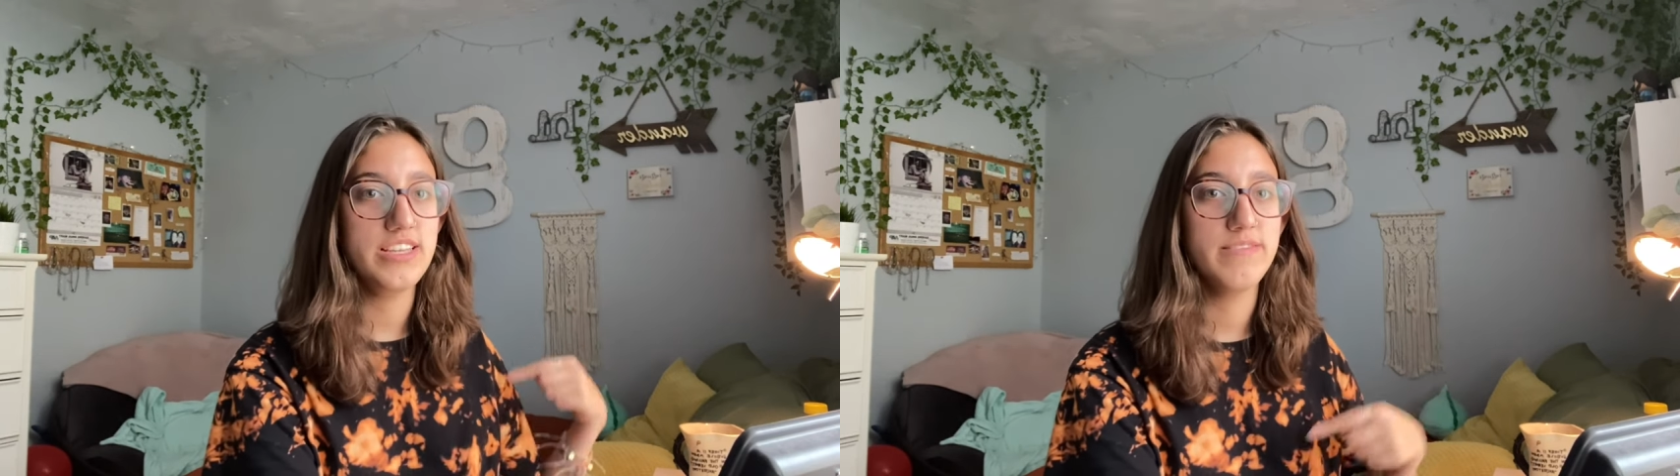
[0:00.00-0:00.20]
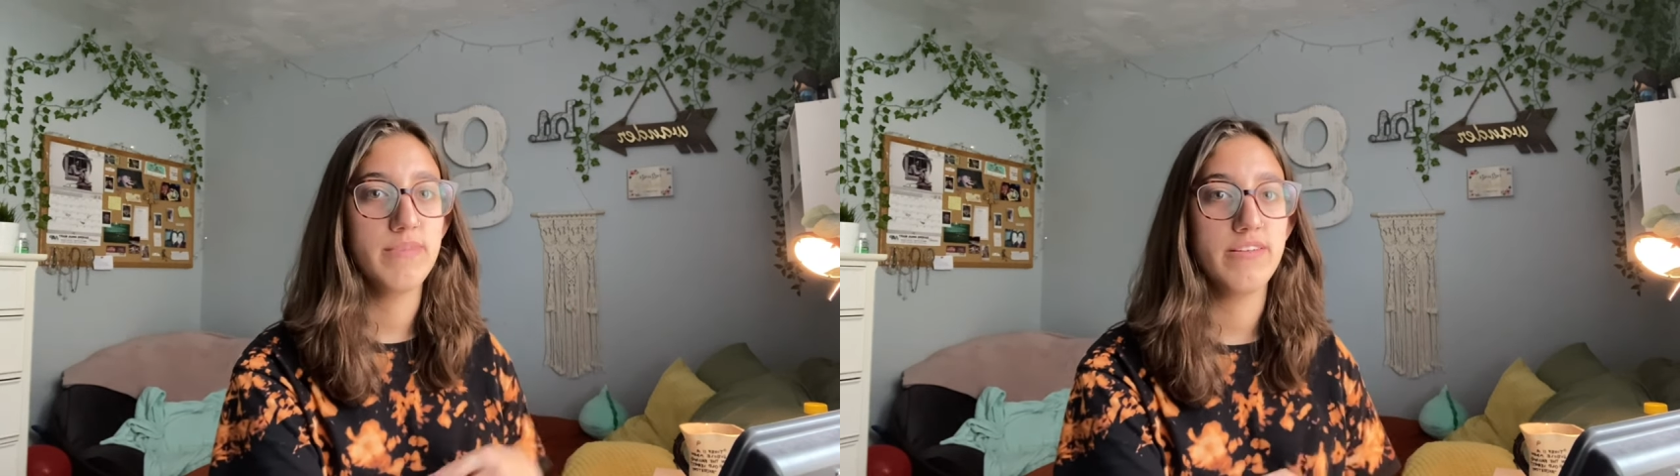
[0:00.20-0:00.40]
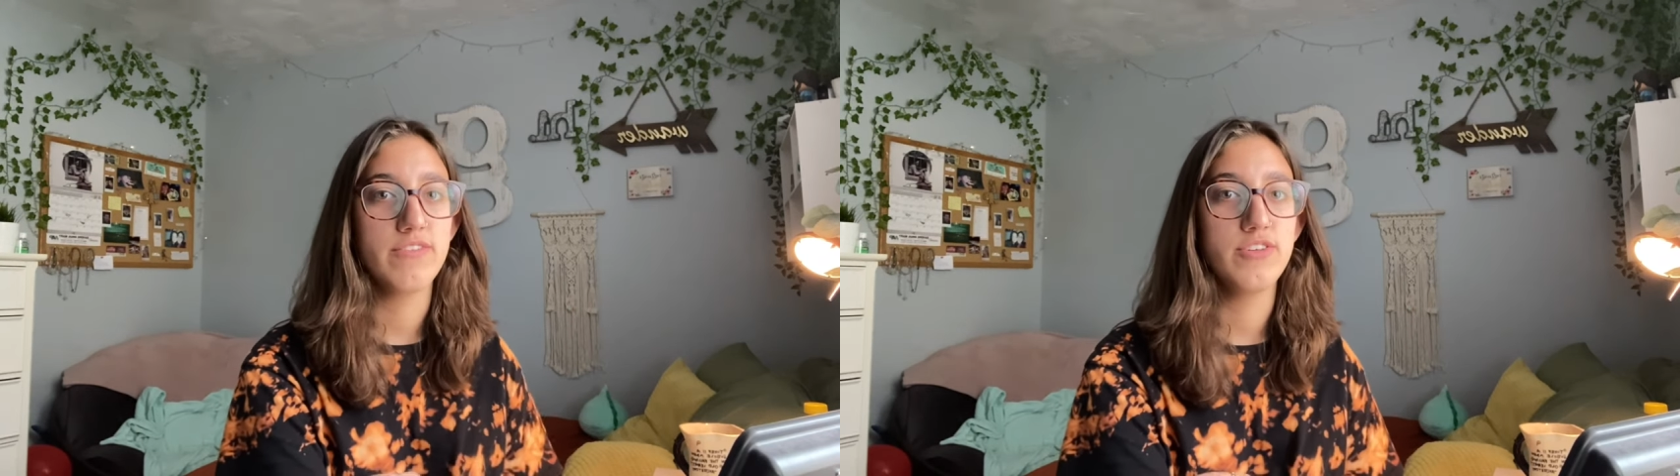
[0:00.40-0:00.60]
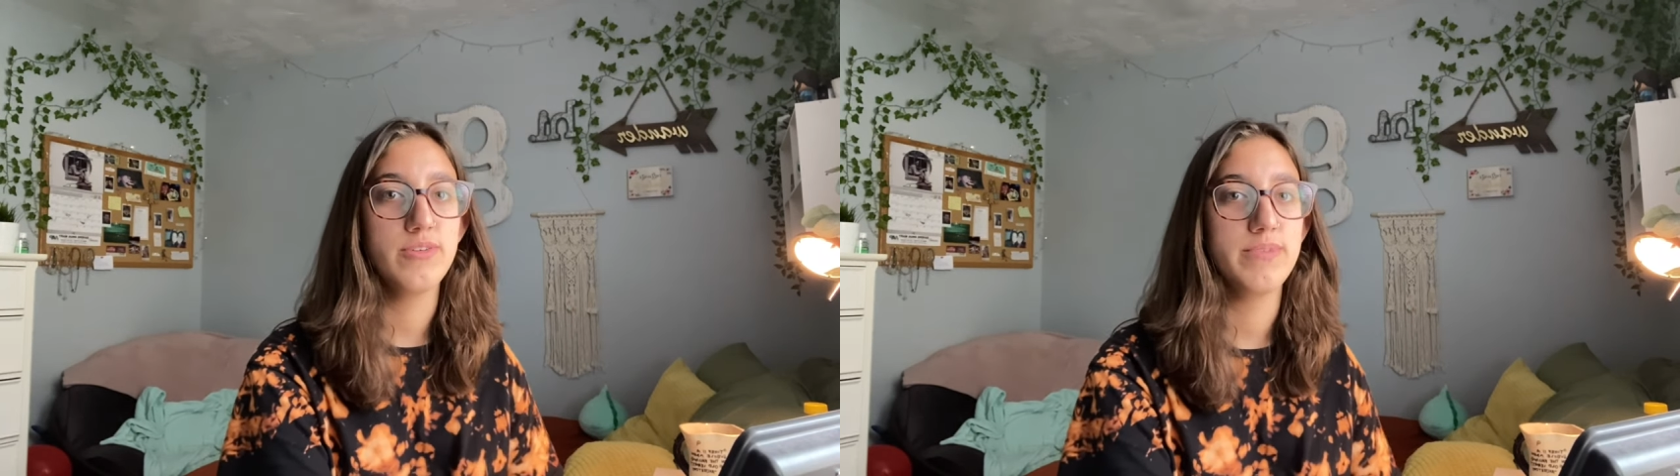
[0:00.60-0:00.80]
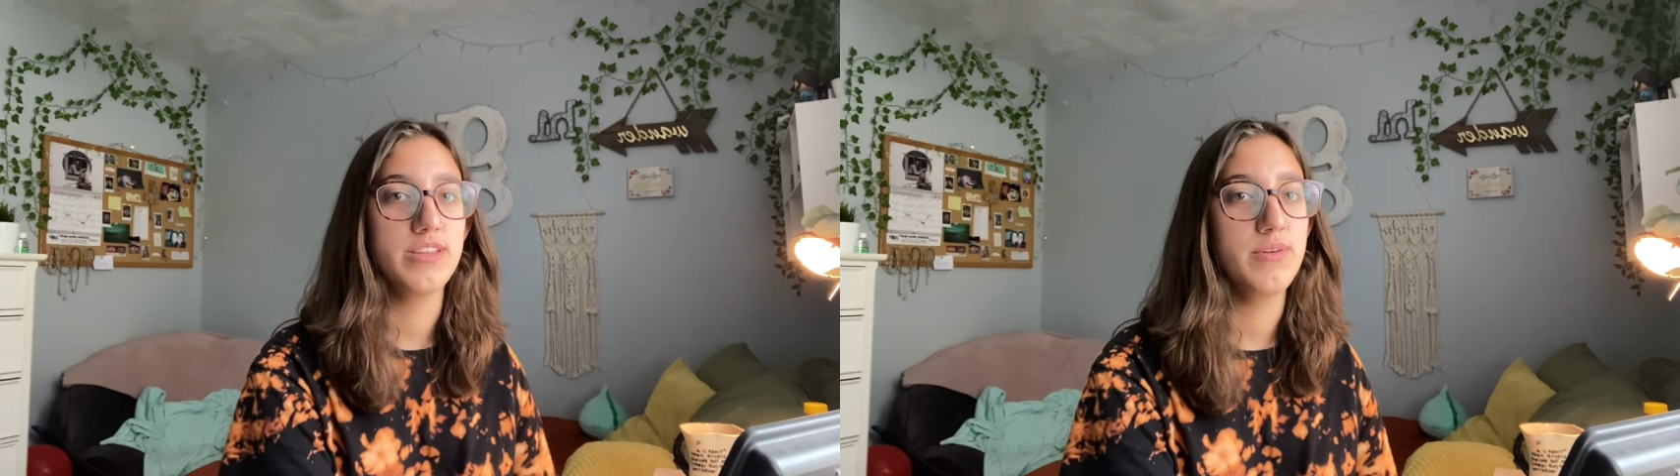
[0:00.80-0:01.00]
leave my
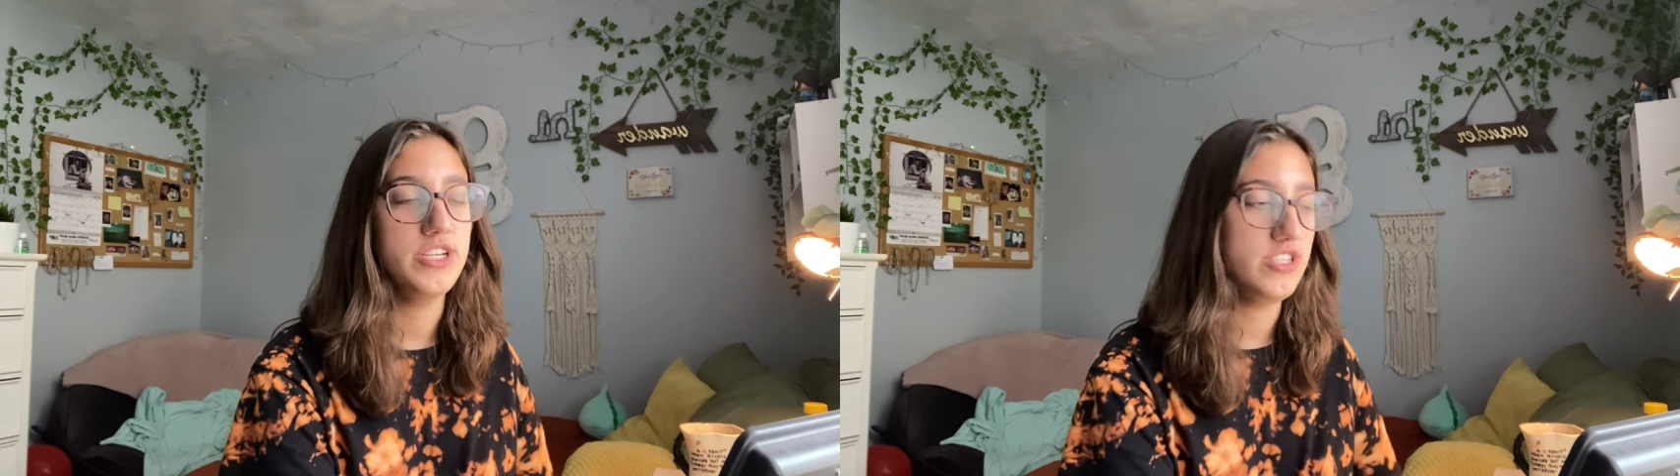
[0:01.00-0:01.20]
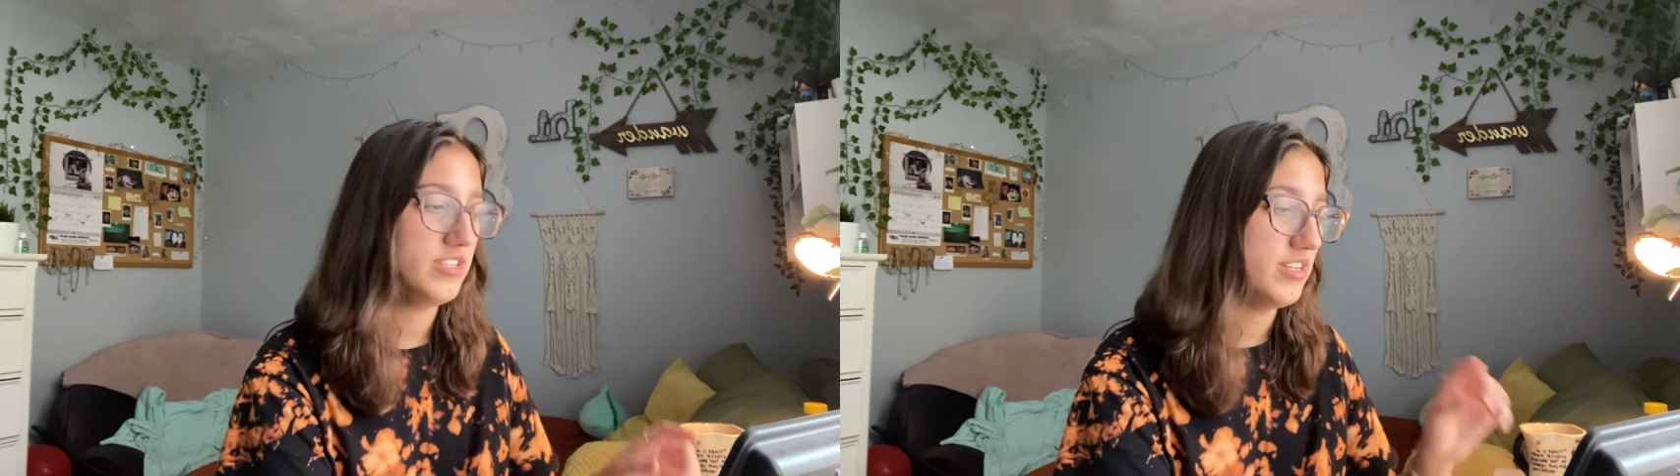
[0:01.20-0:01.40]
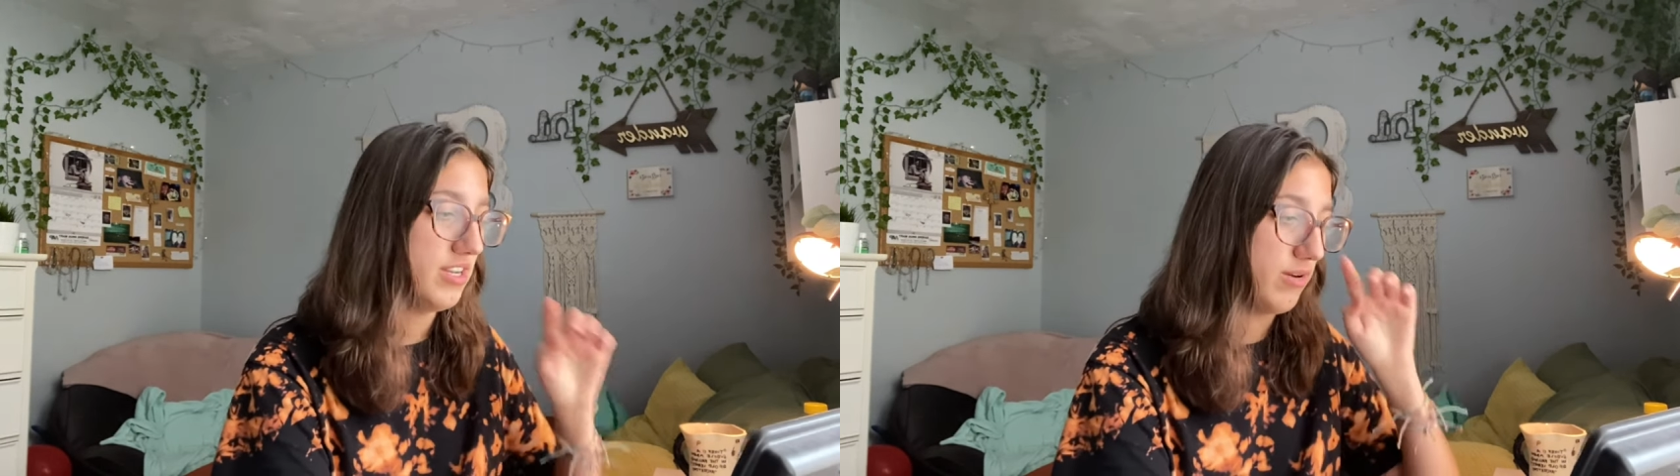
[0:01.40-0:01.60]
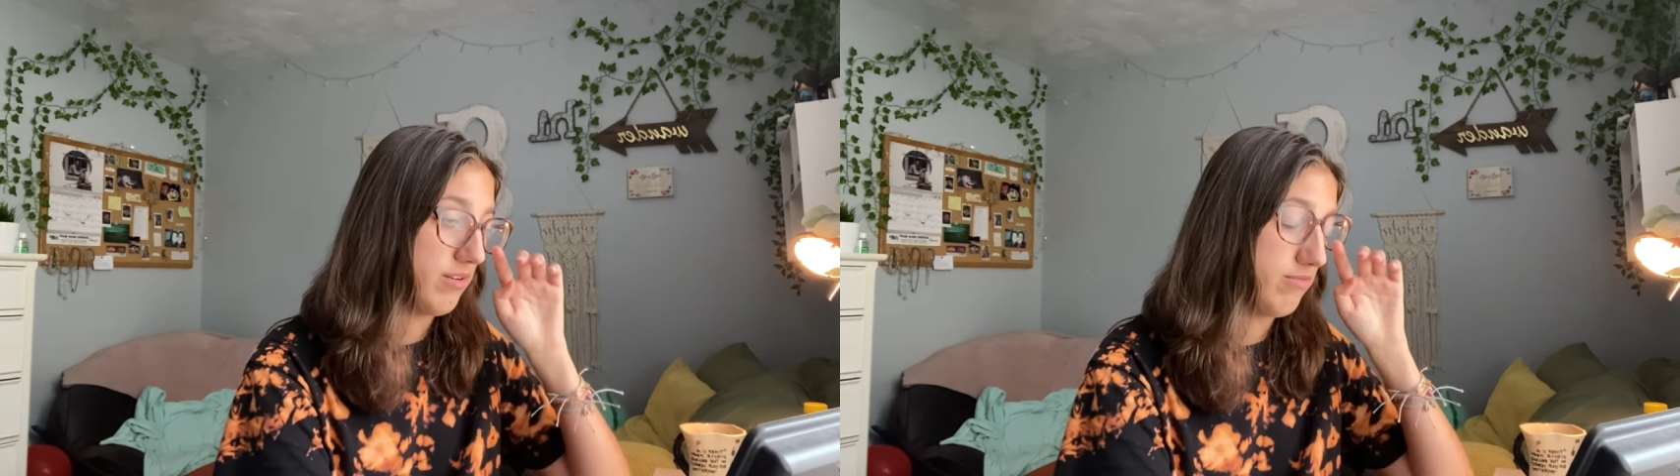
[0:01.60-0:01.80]
room, and the way she did it,